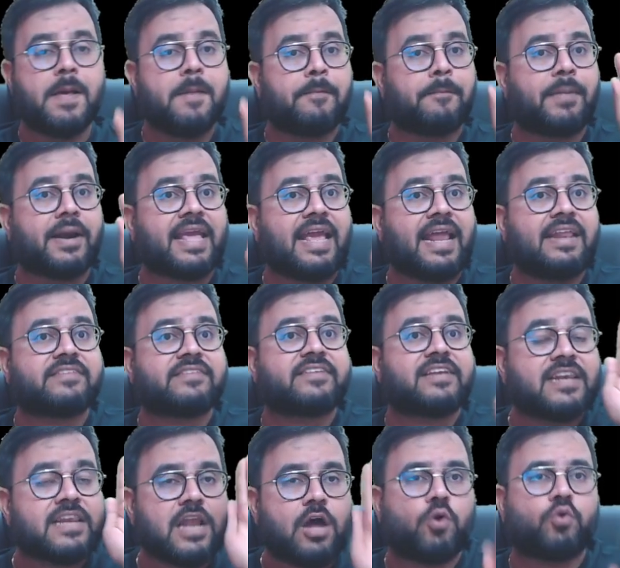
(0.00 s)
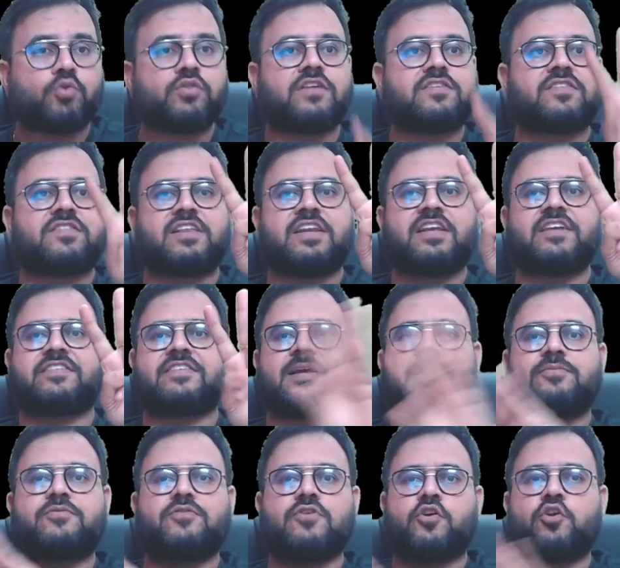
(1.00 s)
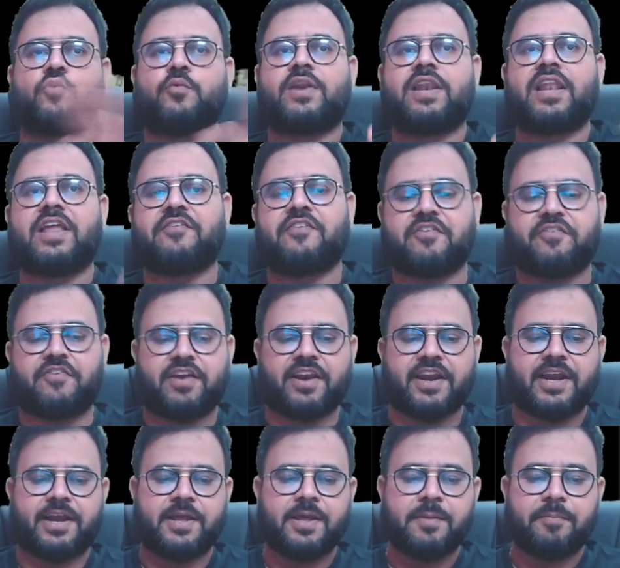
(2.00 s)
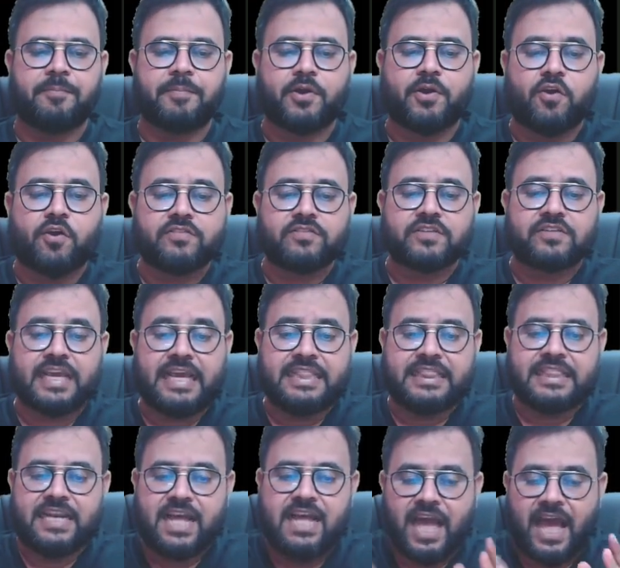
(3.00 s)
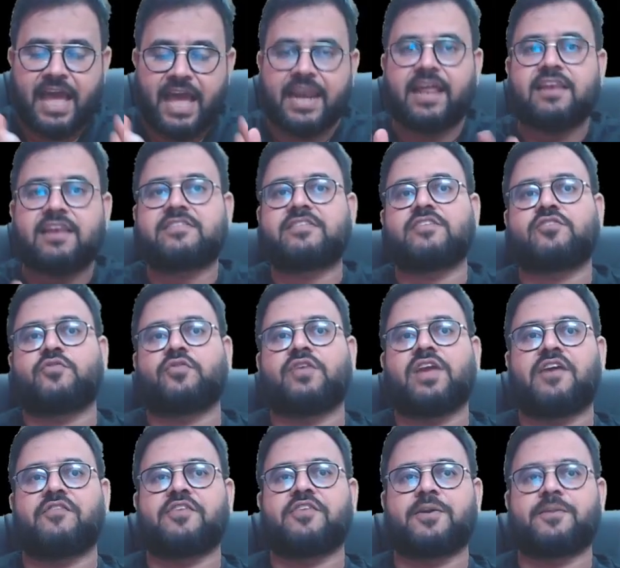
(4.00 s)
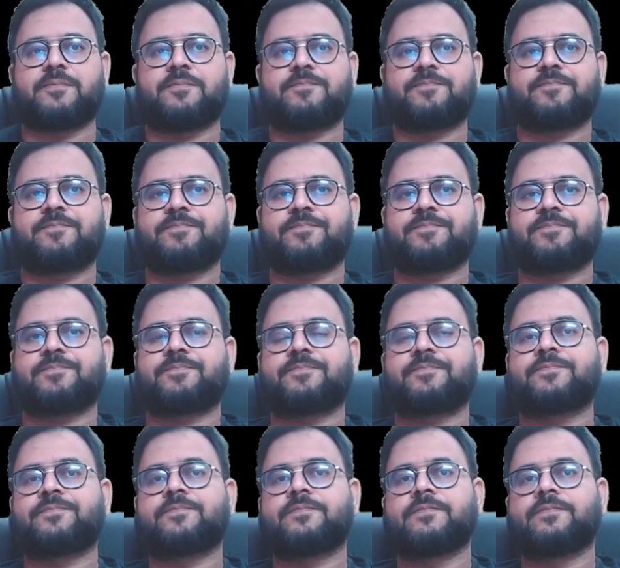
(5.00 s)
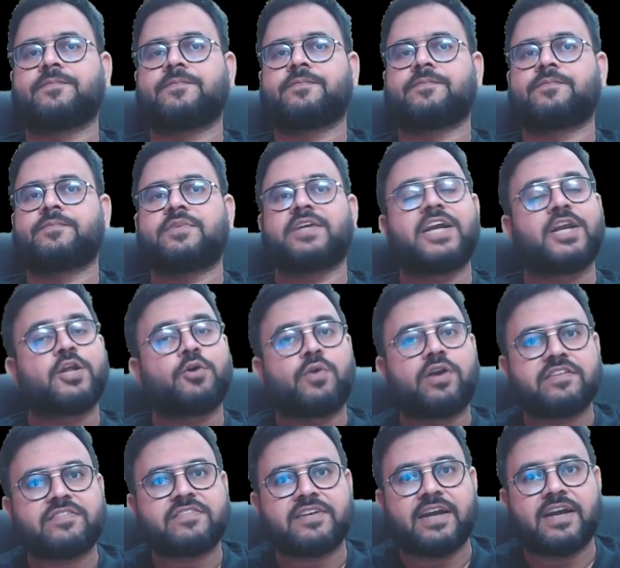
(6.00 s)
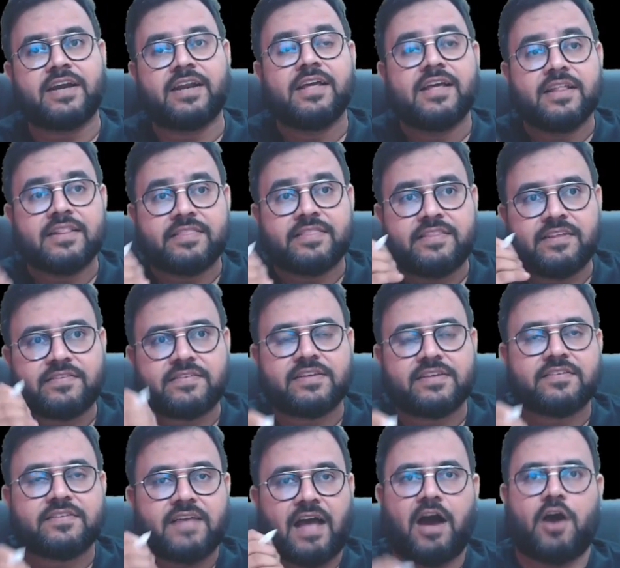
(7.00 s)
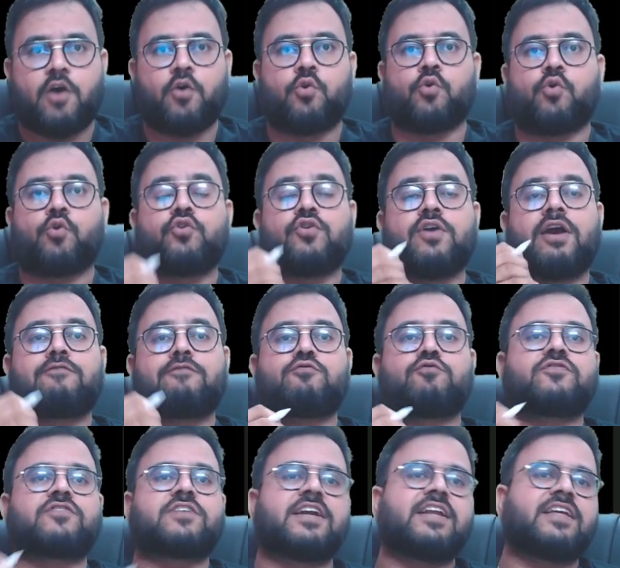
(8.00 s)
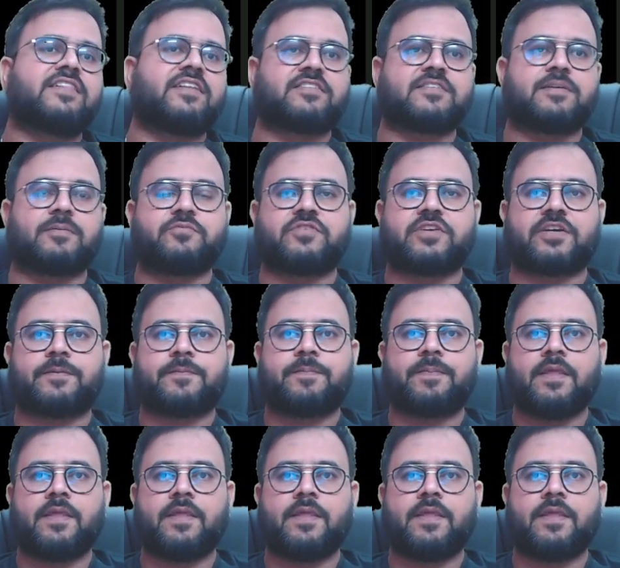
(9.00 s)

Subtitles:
But can I say now these 3 steps you will never forget, because itna analysis we have done. Do you understand? This is how you have to study the subject.